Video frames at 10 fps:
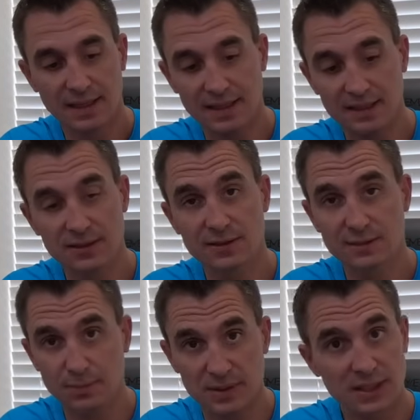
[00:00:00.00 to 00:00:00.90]

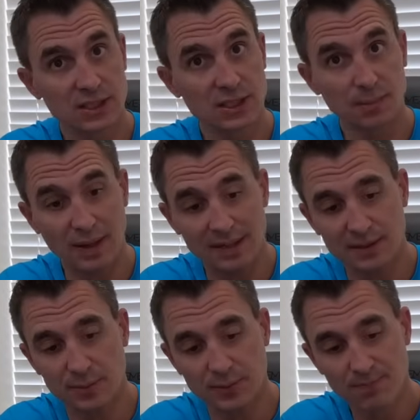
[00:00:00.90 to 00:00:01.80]
is potentially
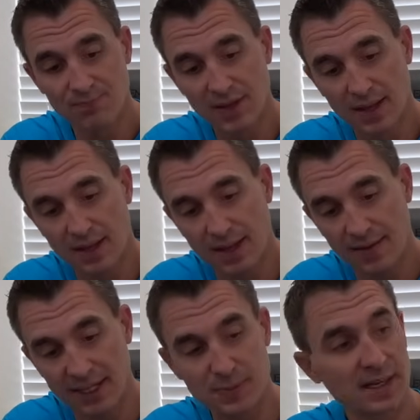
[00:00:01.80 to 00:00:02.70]
possible.
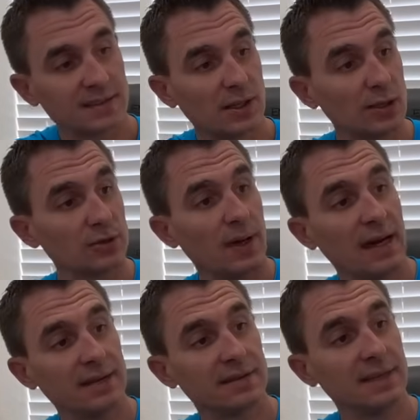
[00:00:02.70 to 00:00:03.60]
And that's because it also
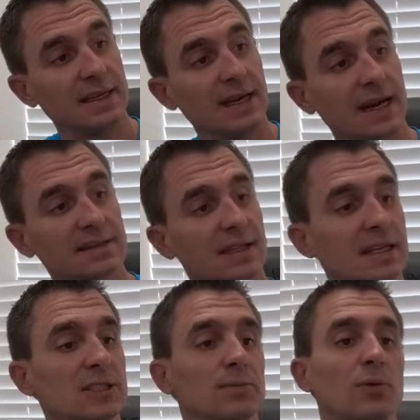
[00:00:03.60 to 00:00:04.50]
has the
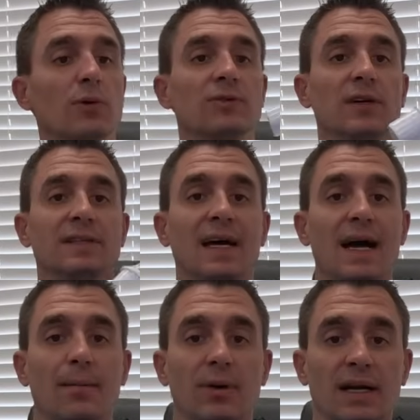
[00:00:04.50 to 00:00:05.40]
exhalation ports on
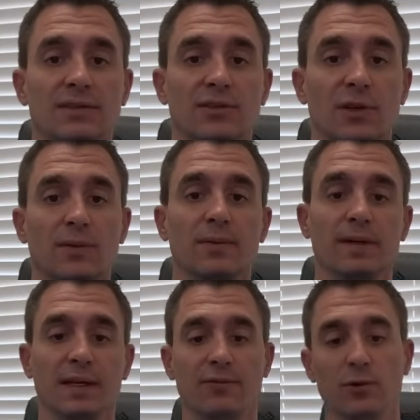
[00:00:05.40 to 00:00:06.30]
top, right? So
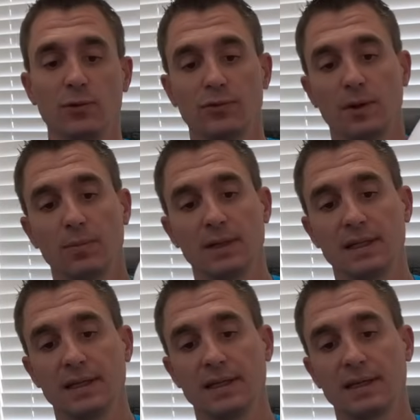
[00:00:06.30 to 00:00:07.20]
if you've
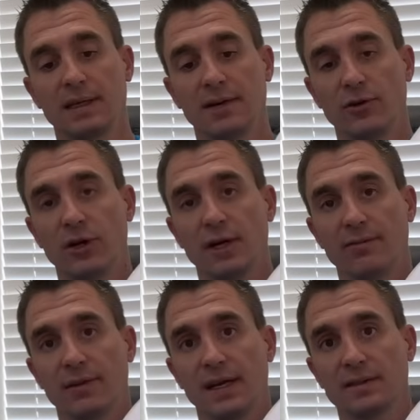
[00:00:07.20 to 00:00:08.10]
completely covered
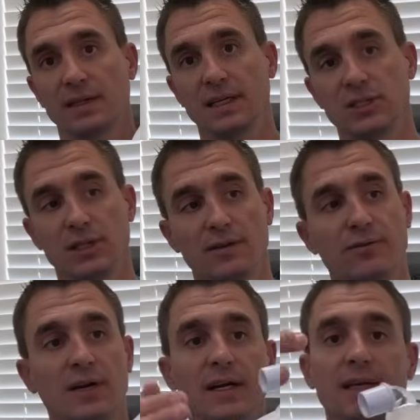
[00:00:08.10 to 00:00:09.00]
off the exhalation on the
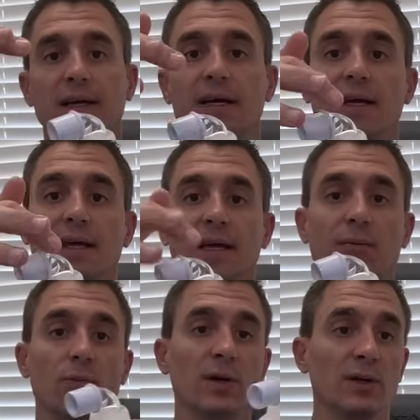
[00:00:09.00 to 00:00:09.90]
front,
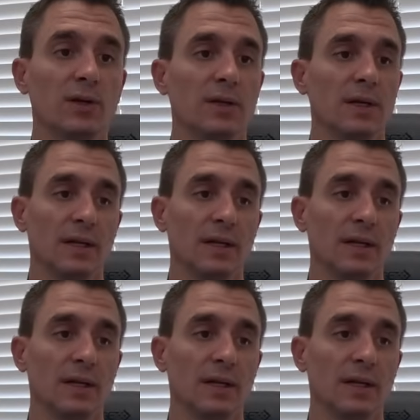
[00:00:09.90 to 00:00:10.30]
it will